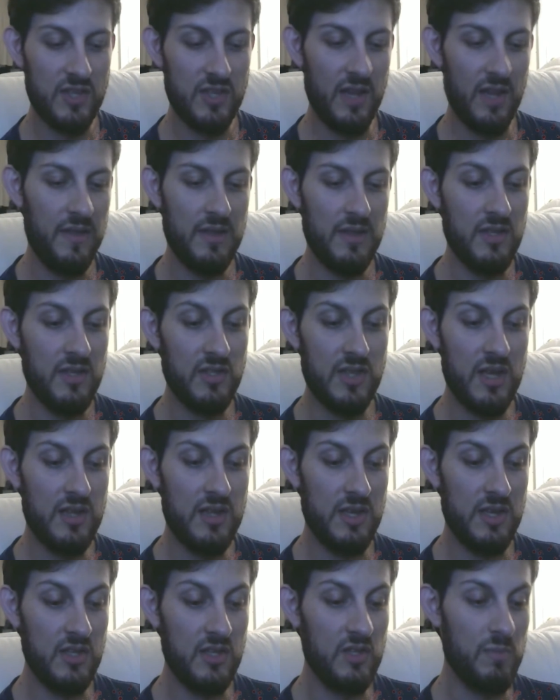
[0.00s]

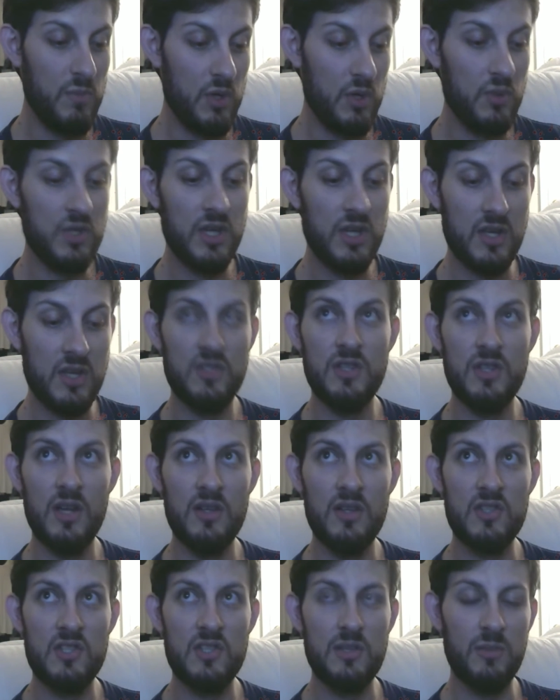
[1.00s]
His music
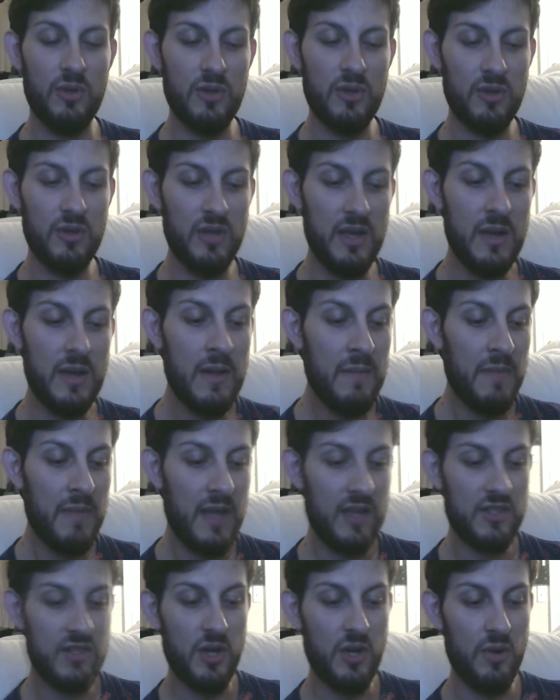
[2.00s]
is done similarly,
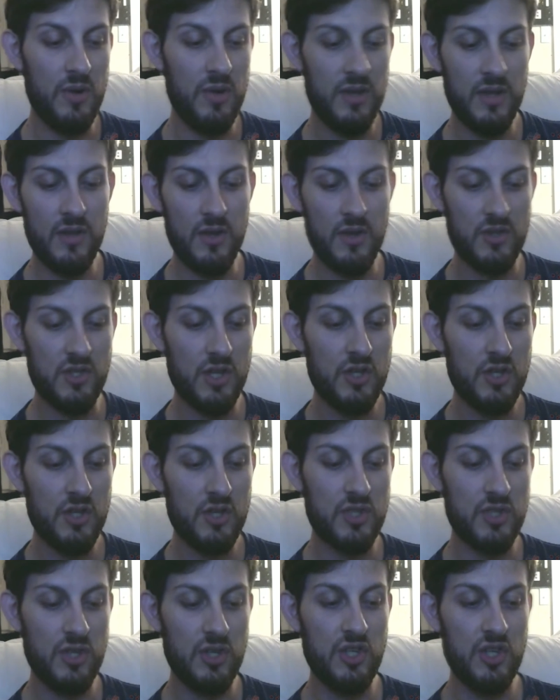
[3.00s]
and so there's
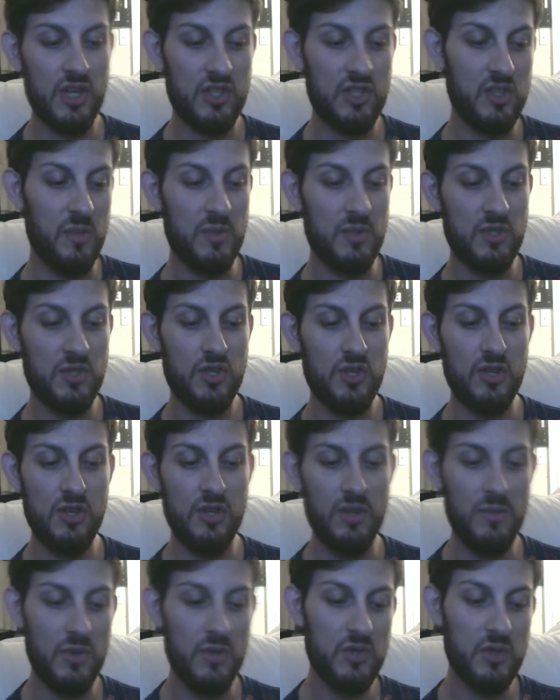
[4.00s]
an interesting
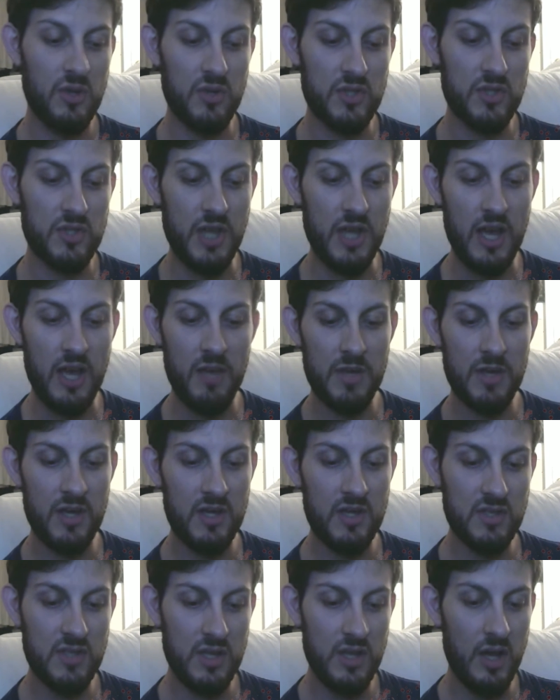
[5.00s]
juxtaposition in the musical style,
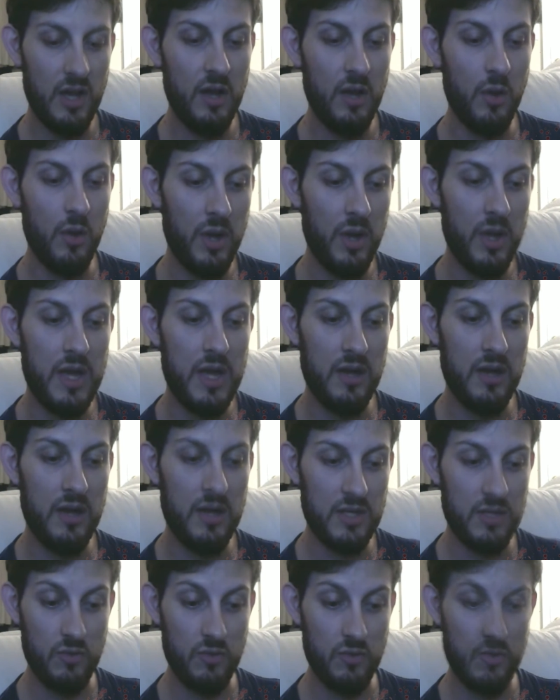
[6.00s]
because on the one
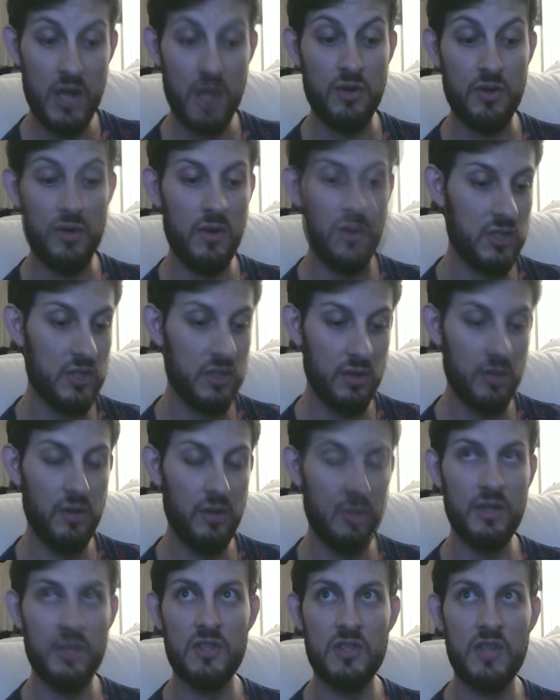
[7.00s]
hand it's retro, it's
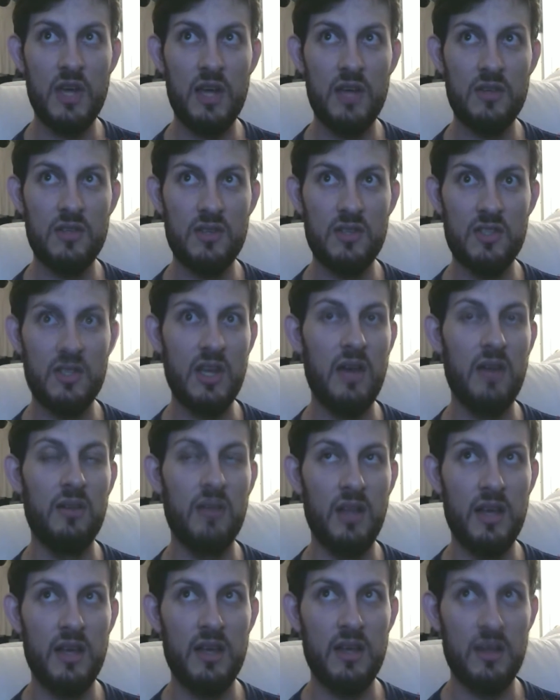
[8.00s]
clearly designed to
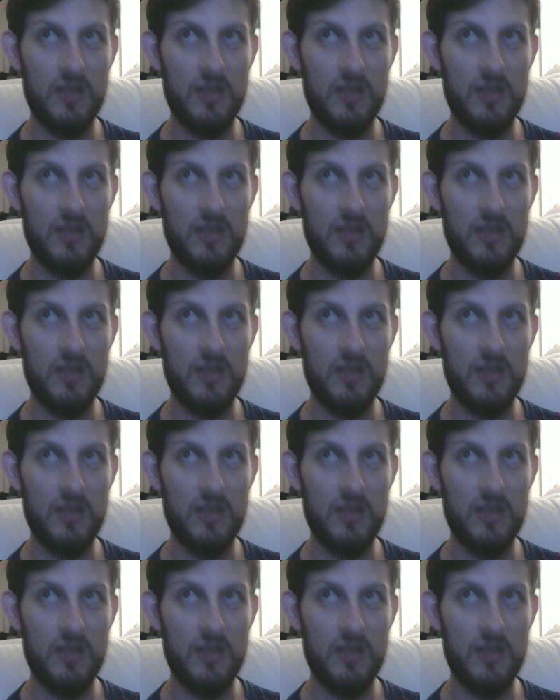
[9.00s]
sound